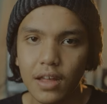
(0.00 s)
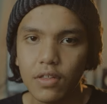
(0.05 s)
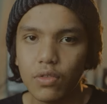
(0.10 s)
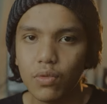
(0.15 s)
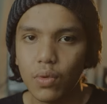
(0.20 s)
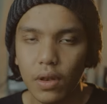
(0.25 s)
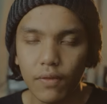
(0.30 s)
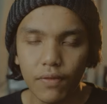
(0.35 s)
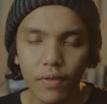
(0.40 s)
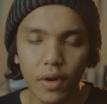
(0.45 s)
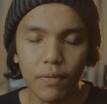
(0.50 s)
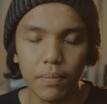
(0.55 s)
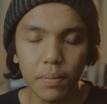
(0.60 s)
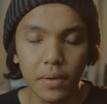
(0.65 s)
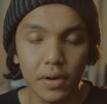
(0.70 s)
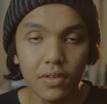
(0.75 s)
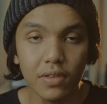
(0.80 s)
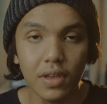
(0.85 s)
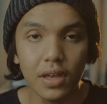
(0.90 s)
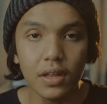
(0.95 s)
at
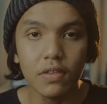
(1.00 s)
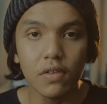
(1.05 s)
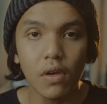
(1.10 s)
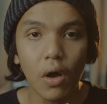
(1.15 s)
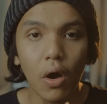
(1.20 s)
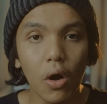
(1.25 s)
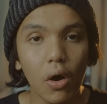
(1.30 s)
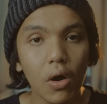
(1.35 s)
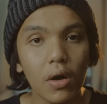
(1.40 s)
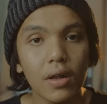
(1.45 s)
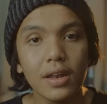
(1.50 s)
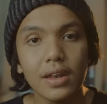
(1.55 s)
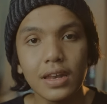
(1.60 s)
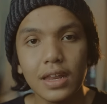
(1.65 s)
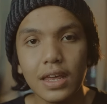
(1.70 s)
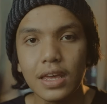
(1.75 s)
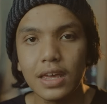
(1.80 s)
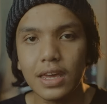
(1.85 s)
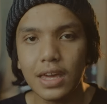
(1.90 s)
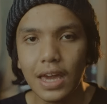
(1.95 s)
25% on
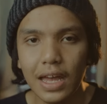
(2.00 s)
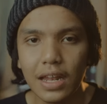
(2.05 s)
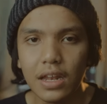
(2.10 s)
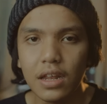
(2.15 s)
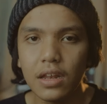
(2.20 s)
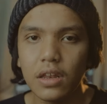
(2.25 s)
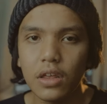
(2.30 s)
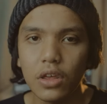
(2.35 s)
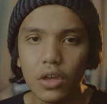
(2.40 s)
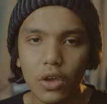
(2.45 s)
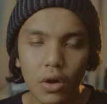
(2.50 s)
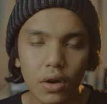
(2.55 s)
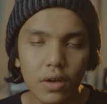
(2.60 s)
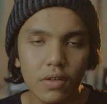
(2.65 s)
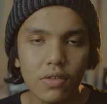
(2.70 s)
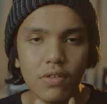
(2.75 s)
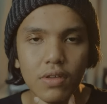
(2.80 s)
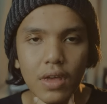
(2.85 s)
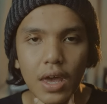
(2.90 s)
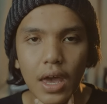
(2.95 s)
the Canon
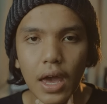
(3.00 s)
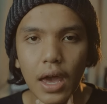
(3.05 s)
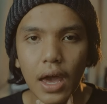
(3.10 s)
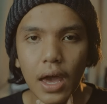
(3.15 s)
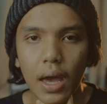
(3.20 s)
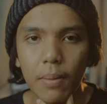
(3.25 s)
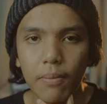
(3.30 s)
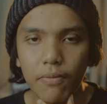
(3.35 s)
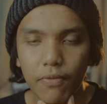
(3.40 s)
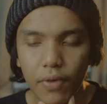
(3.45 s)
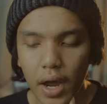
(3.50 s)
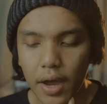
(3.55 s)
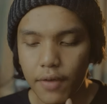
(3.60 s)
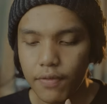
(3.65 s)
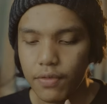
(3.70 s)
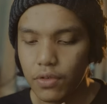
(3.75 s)
EOS M5.